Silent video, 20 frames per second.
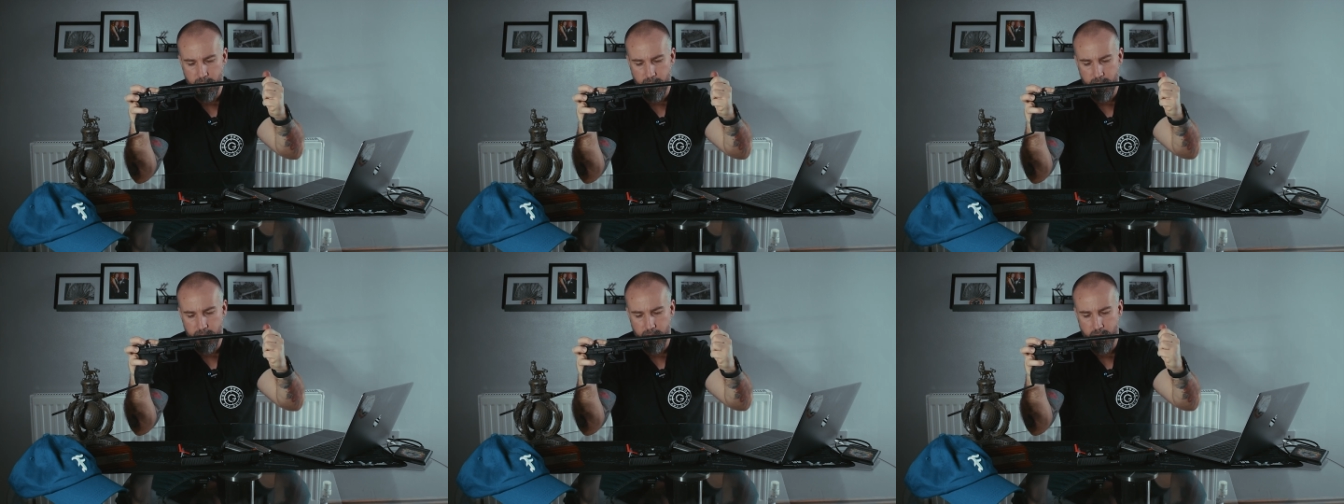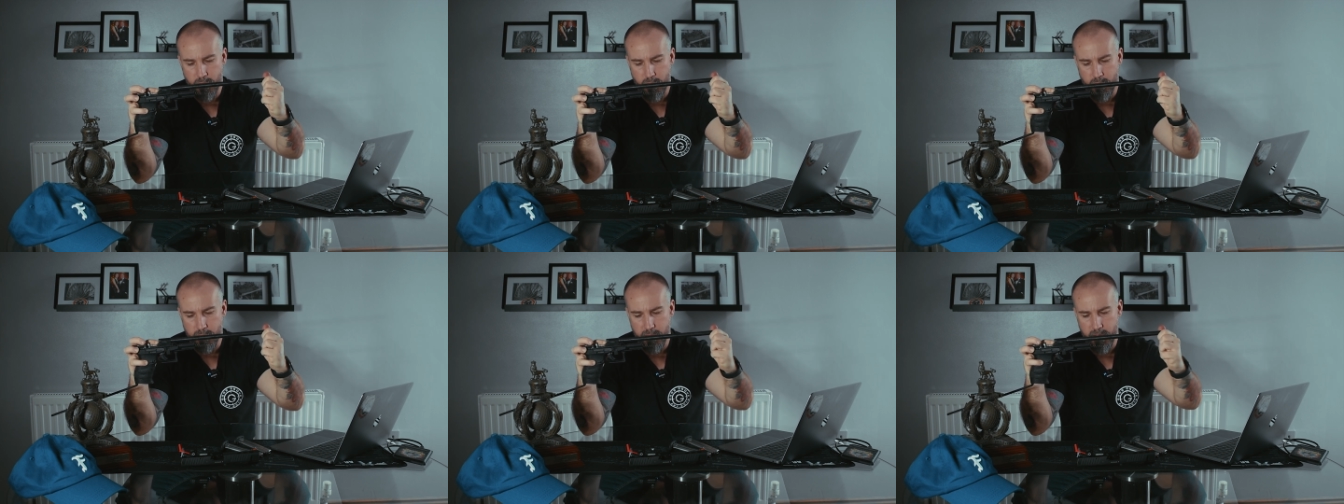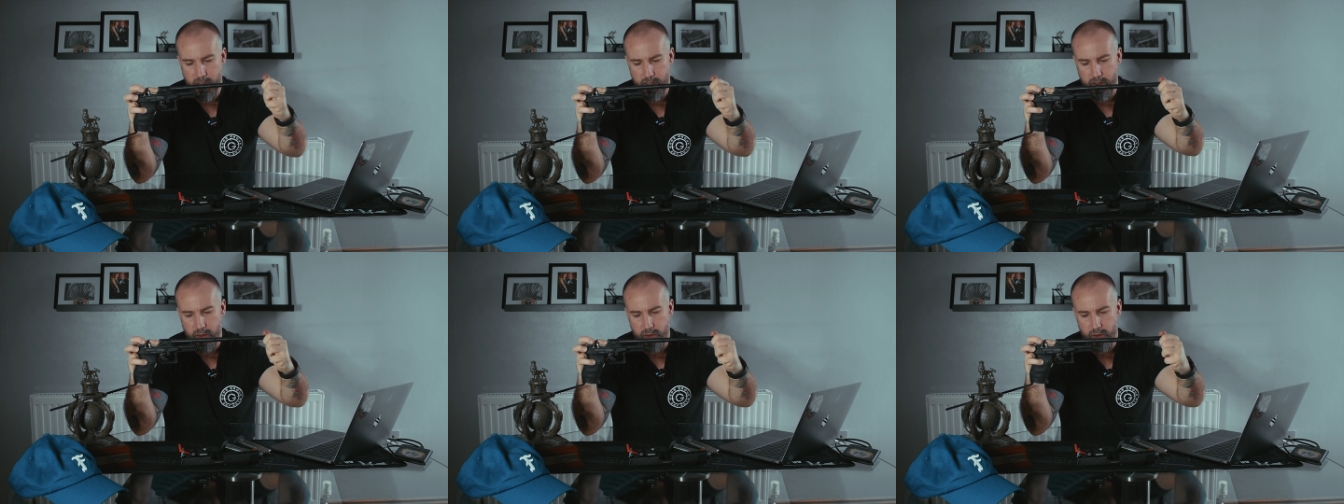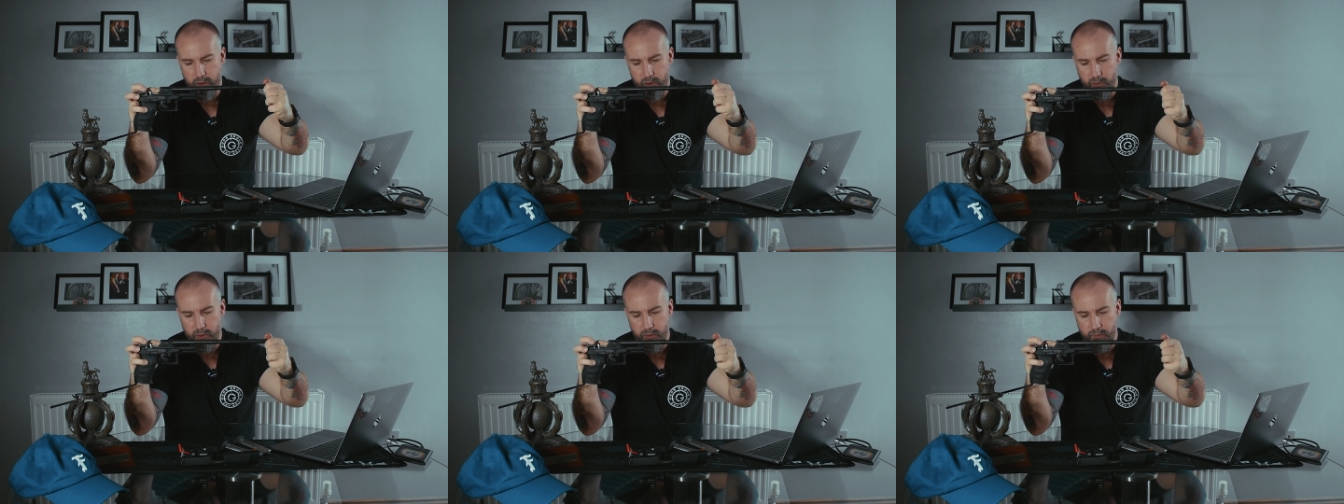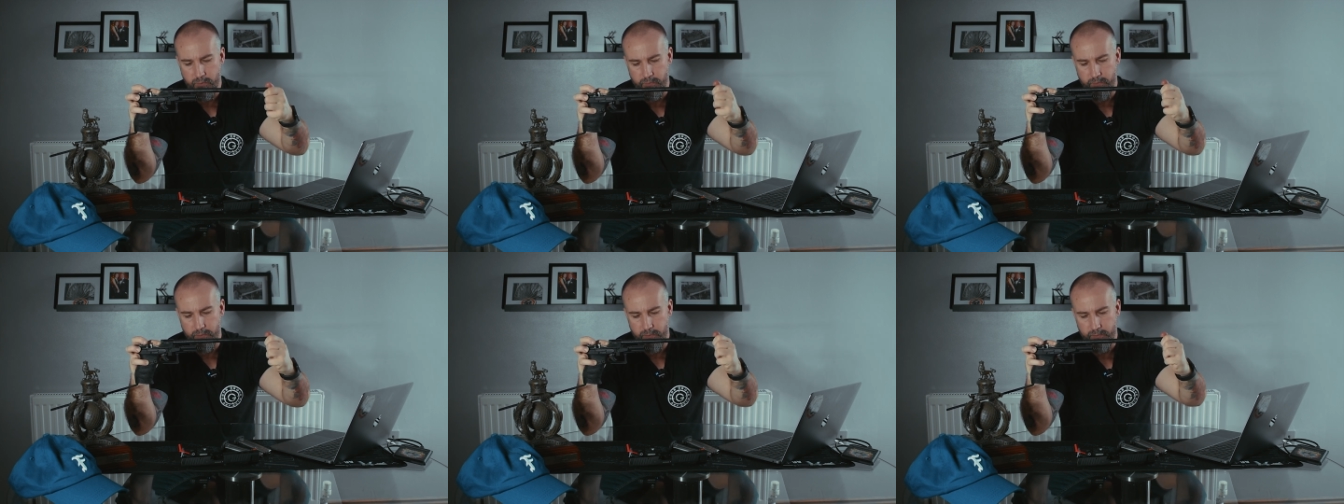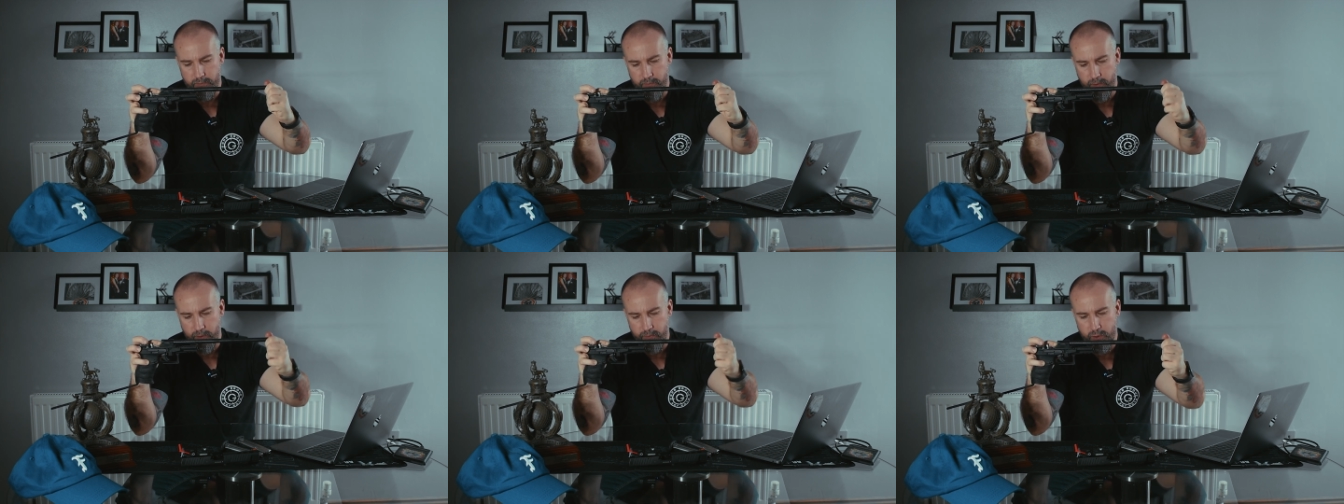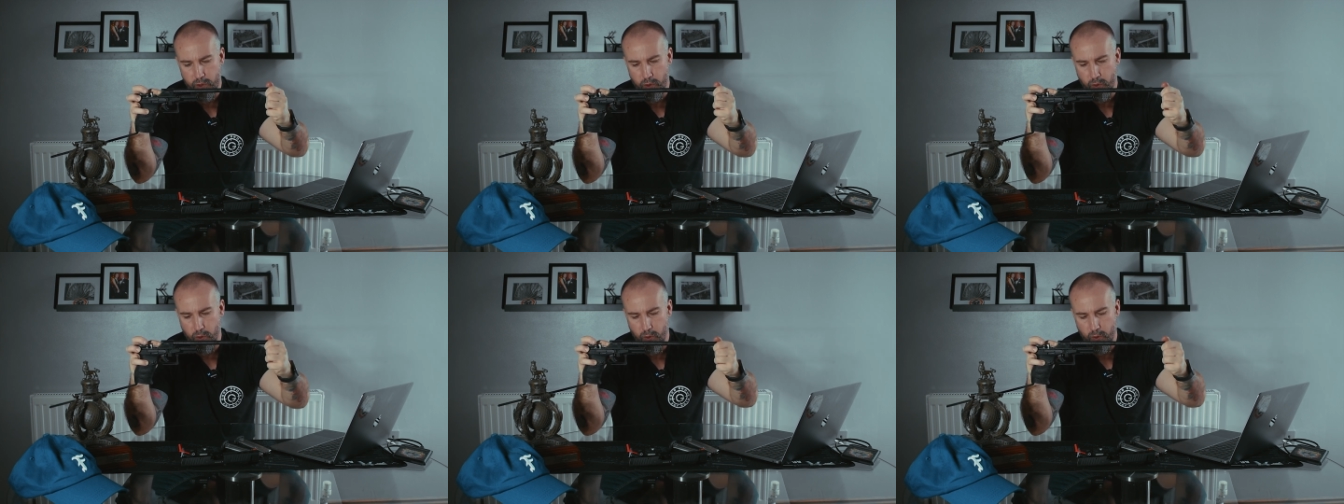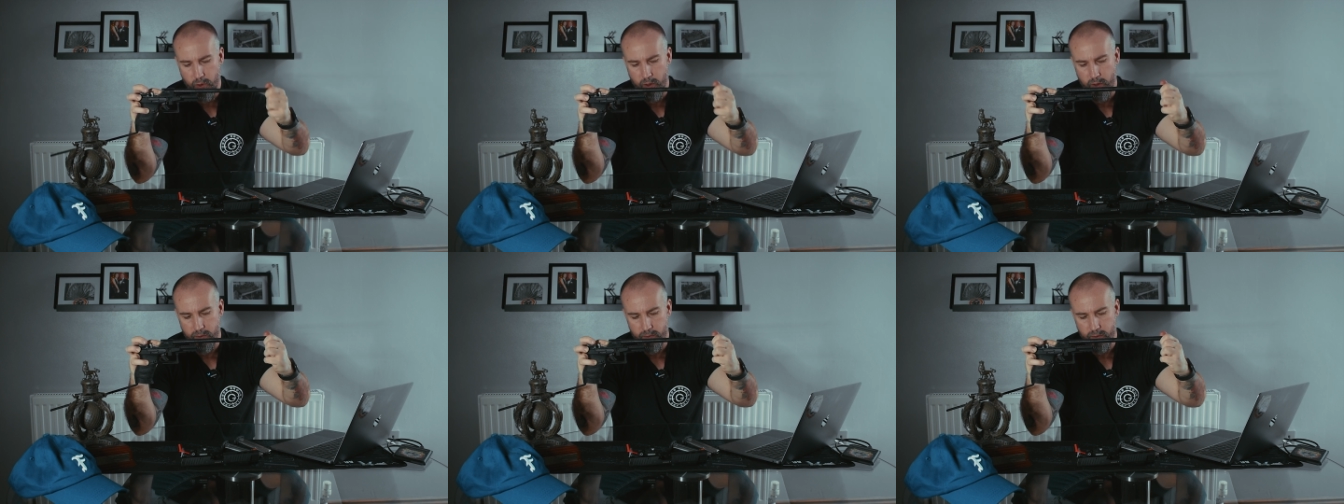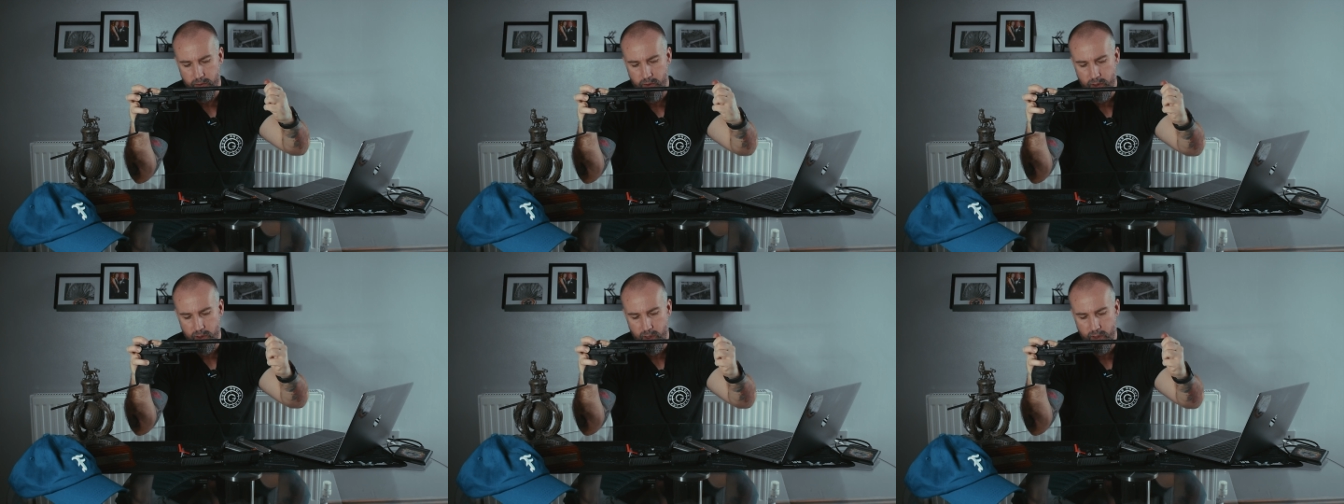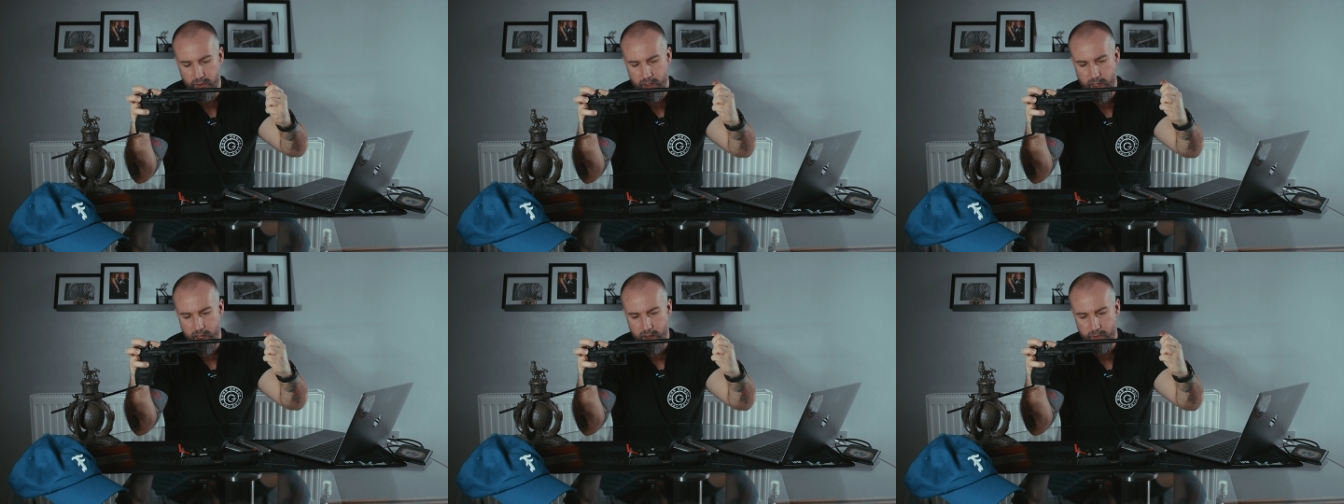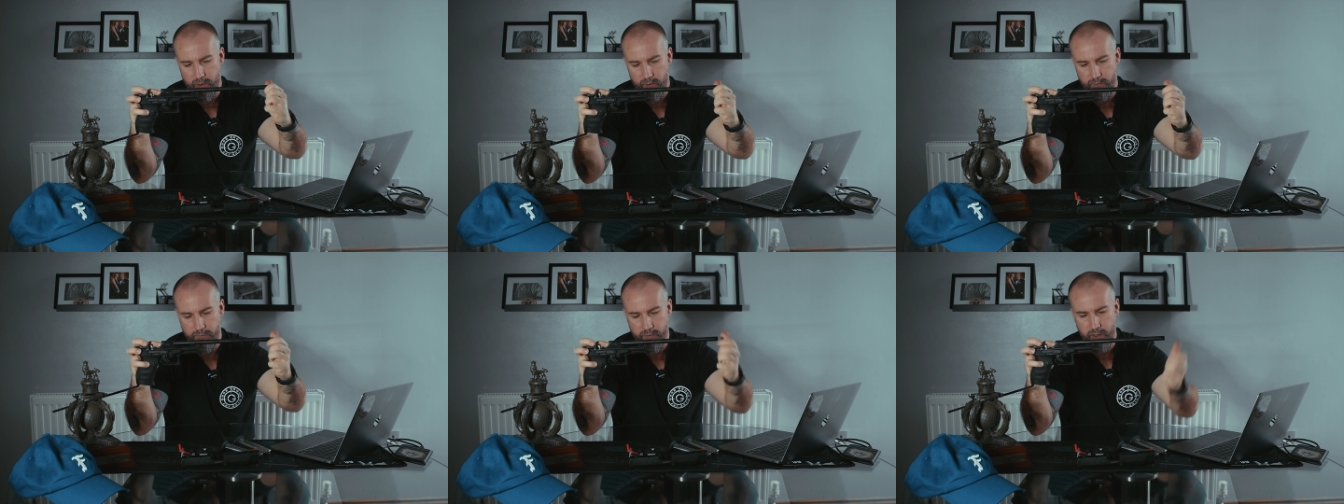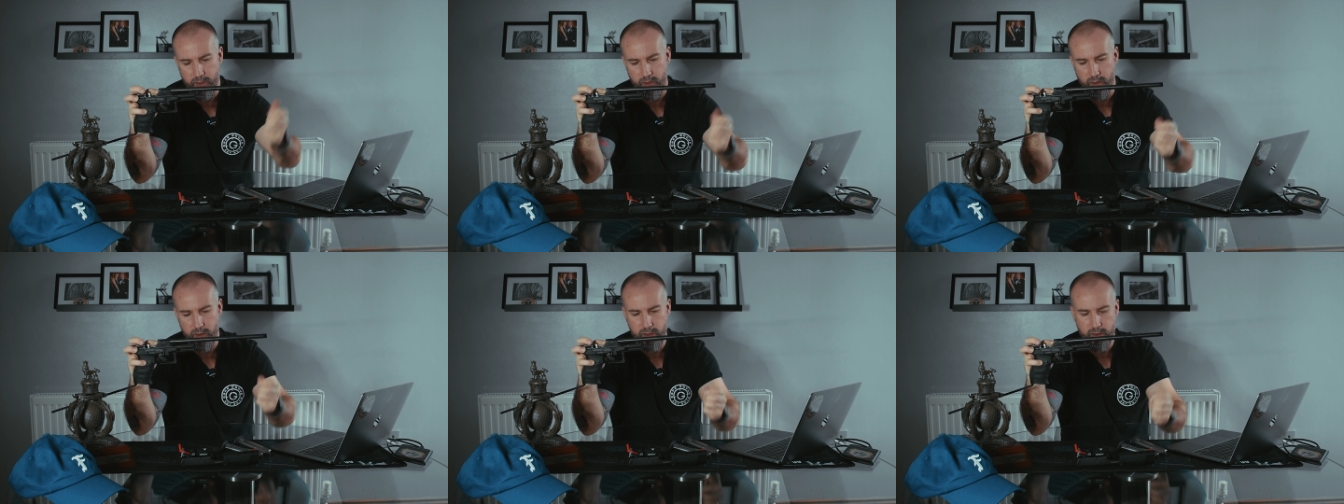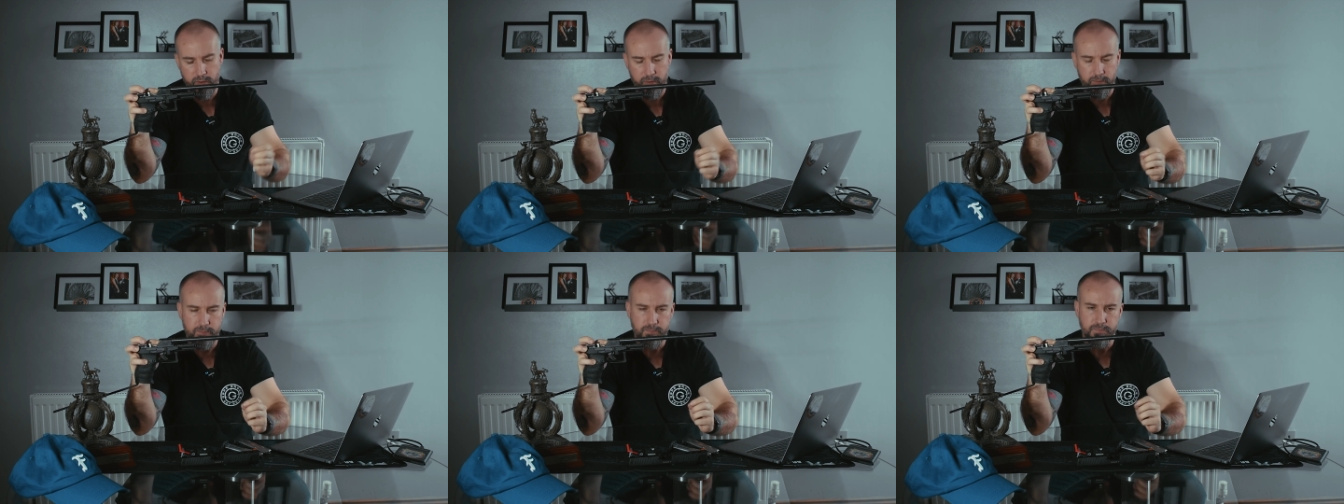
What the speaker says: Newton meters or something of torque, just on there with your fingers.